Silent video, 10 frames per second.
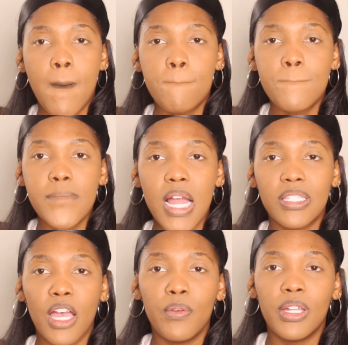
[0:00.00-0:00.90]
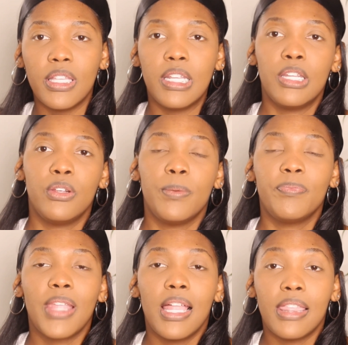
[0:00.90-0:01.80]
That's all you really need to do.
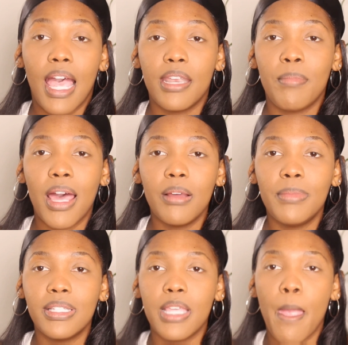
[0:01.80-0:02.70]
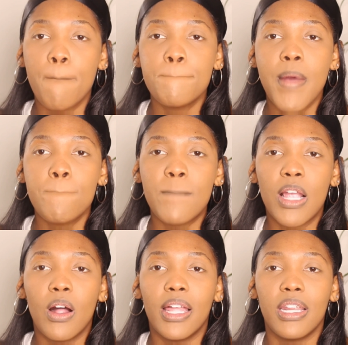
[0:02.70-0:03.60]
Line the bottom, that's it. And go like
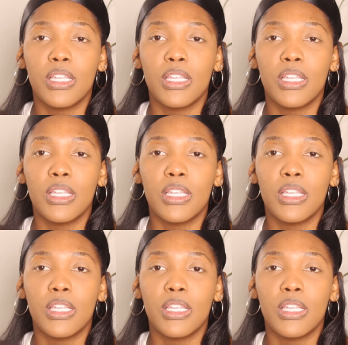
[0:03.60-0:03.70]
this.